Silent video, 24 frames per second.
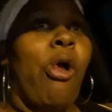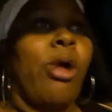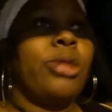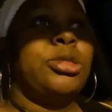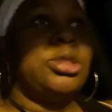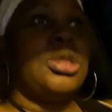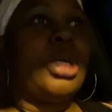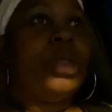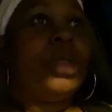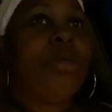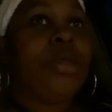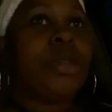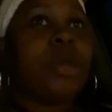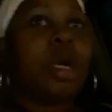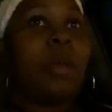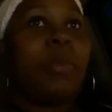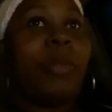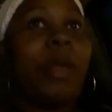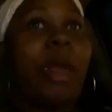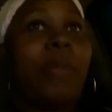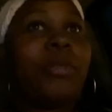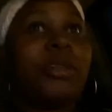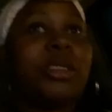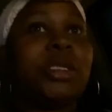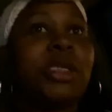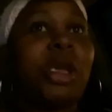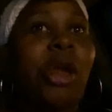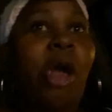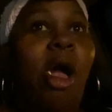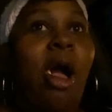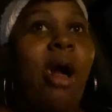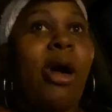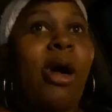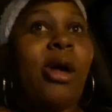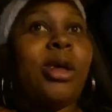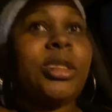And I'm going to be able to see
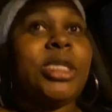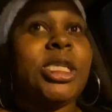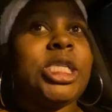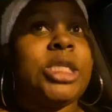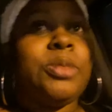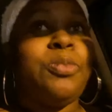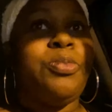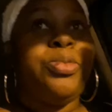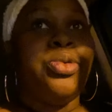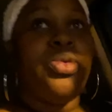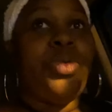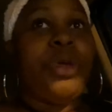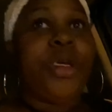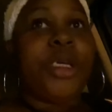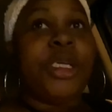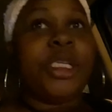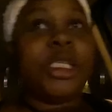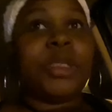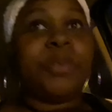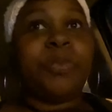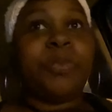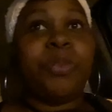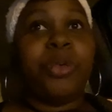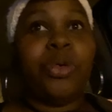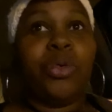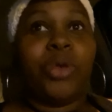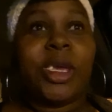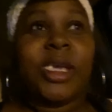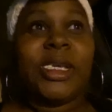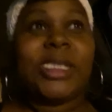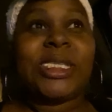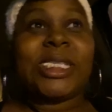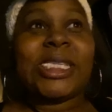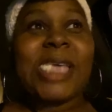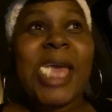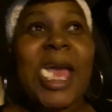all the spooky, spooky
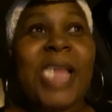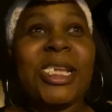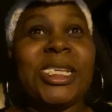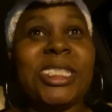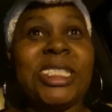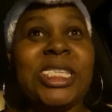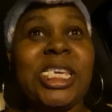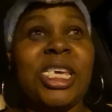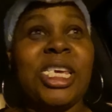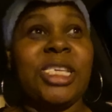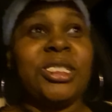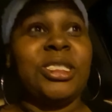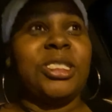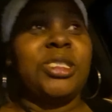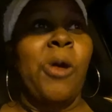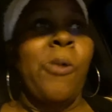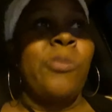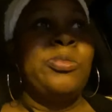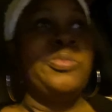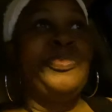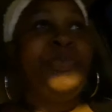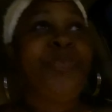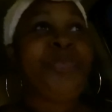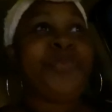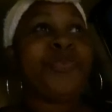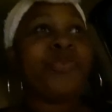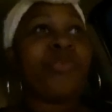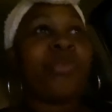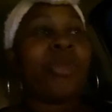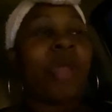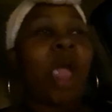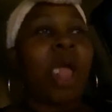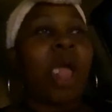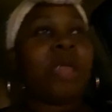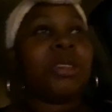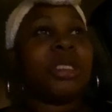skeletons.
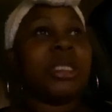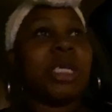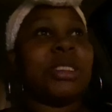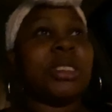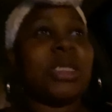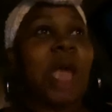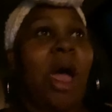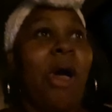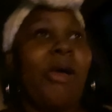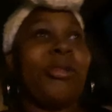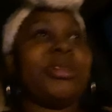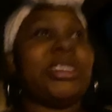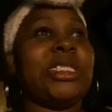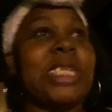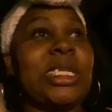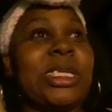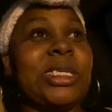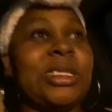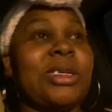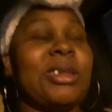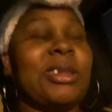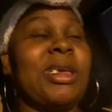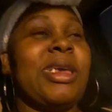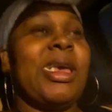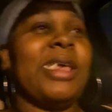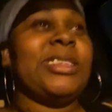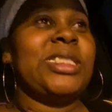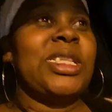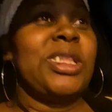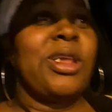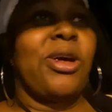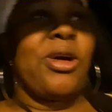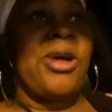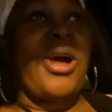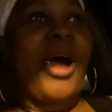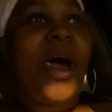And all the little kids in
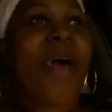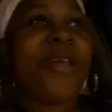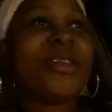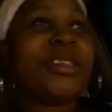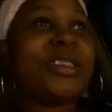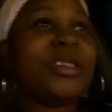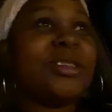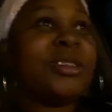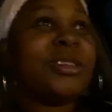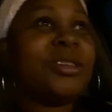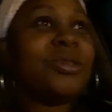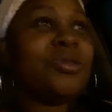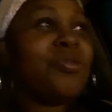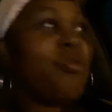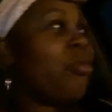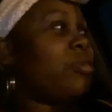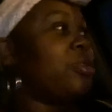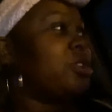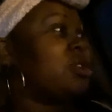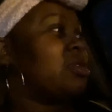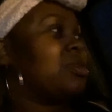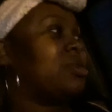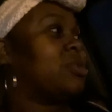their costumes.